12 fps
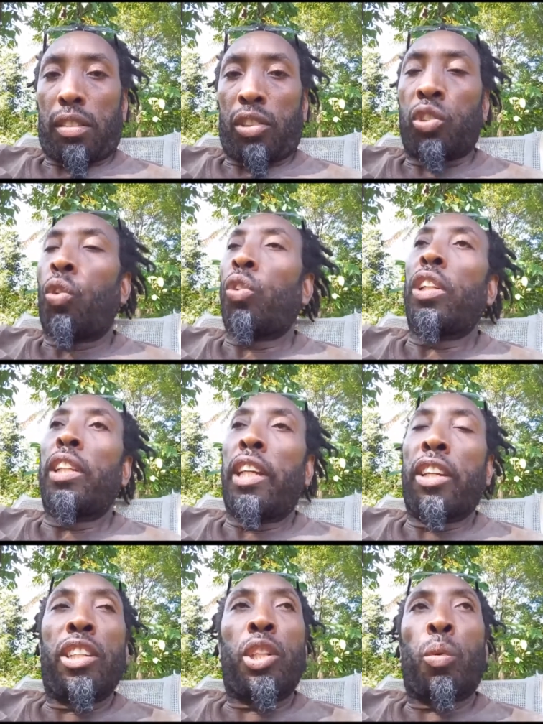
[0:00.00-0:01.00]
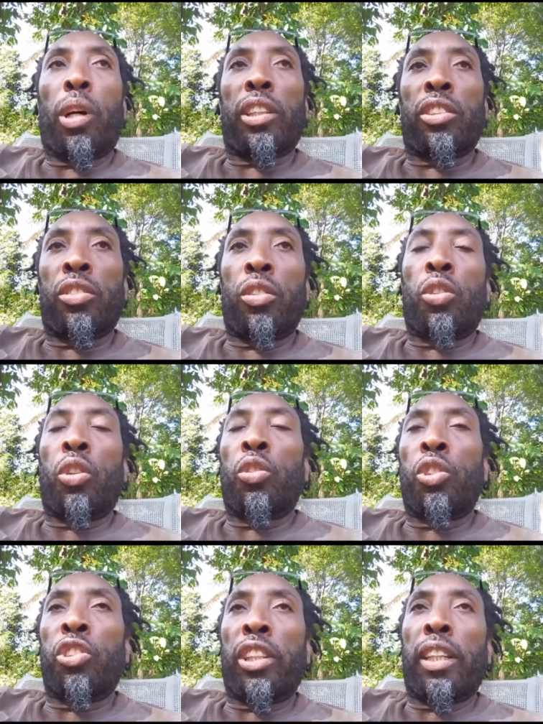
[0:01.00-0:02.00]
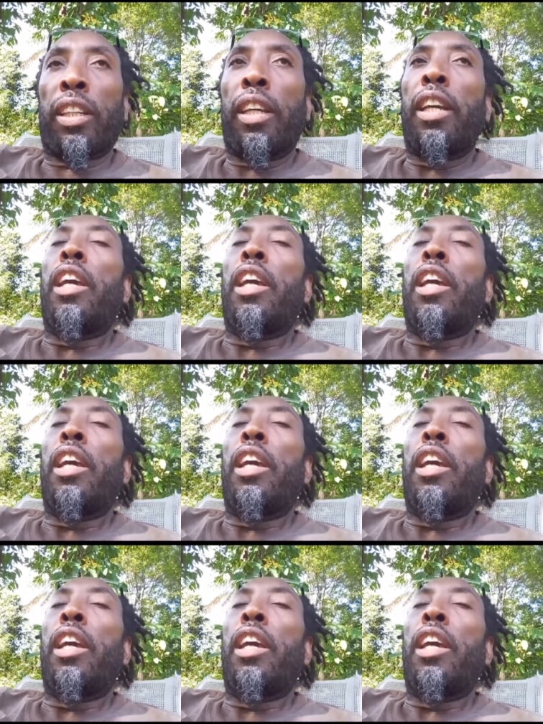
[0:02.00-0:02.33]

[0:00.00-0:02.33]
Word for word: Throughout the day you need water to drink,